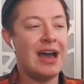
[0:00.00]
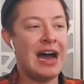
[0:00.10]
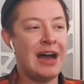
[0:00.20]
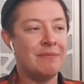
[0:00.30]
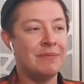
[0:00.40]

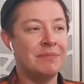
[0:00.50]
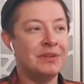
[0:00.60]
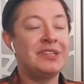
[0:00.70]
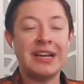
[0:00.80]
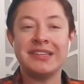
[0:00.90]
um
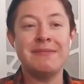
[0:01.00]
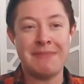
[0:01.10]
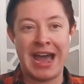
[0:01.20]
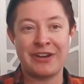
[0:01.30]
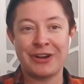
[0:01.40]
does it
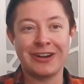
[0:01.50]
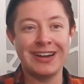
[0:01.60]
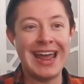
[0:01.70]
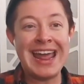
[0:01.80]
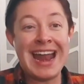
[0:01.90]

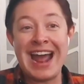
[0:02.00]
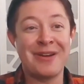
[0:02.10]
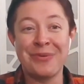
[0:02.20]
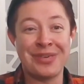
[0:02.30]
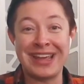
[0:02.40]
matter? And I
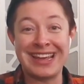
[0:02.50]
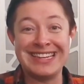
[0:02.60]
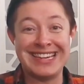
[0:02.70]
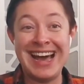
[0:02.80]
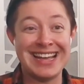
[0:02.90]
don't think
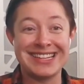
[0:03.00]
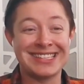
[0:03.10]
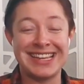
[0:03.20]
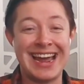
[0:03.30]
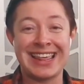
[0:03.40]
it
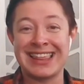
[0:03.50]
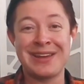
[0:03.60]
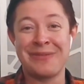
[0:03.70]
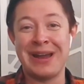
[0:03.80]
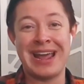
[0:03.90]
does. I
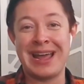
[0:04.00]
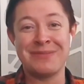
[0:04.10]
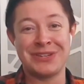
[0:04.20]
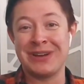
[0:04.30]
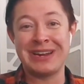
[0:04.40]
think what
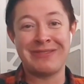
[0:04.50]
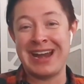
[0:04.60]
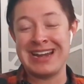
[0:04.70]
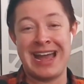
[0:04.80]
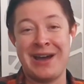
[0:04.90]
I'm doing
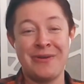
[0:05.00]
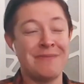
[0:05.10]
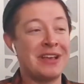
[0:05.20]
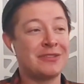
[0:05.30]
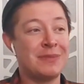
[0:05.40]
right now
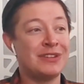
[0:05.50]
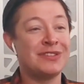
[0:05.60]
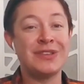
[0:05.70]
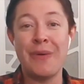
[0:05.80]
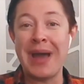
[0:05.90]
makes me
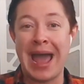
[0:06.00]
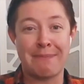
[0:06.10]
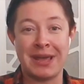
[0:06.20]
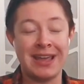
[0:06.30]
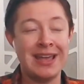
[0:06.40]
so
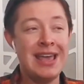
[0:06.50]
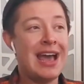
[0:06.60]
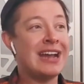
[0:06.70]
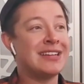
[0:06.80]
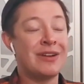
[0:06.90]
happy.
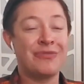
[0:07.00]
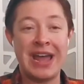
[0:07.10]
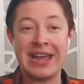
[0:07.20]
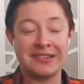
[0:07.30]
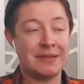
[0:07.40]

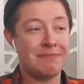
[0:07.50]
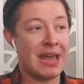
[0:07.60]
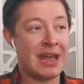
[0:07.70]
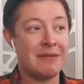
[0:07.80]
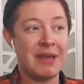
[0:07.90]
Identifying as a
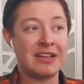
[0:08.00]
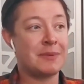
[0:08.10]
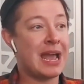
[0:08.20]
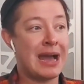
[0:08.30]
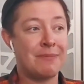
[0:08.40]
man makes
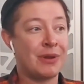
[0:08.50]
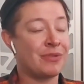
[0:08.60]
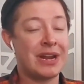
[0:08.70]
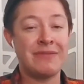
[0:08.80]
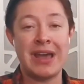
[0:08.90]
me
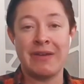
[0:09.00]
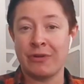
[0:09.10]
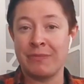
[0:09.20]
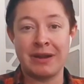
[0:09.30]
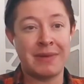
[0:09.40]
happier than I've
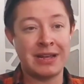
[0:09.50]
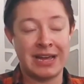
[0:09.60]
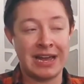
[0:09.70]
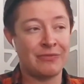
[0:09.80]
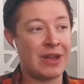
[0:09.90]
ever been in my
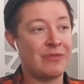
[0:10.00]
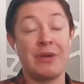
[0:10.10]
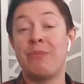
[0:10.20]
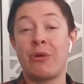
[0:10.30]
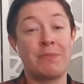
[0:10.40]
life. I
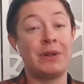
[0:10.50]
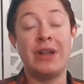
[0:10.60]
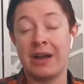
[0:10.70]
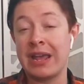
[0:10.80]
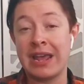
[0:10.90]
feel more
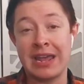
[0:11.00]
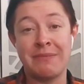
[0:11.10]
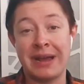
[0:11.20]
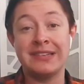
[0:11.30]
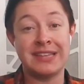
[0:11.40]
belonging
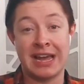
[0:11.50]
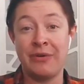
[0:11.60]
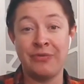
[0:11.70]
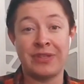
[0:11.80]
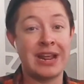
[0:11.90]
in
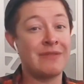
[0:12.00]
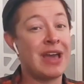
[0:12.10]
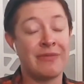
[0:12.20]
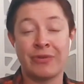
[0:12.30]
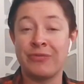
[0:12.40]
myself than I've
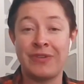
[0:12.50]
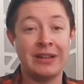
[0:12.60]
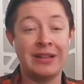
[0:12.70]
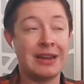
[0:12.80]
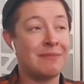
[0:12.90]
ever
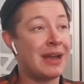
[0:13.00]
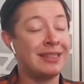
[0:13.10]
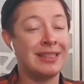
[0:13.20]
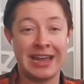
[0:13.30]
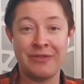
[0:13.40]
felt in my
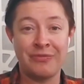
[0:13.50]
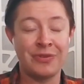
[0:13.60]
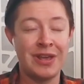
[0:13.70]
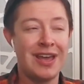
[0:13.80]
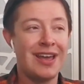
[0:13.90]
life.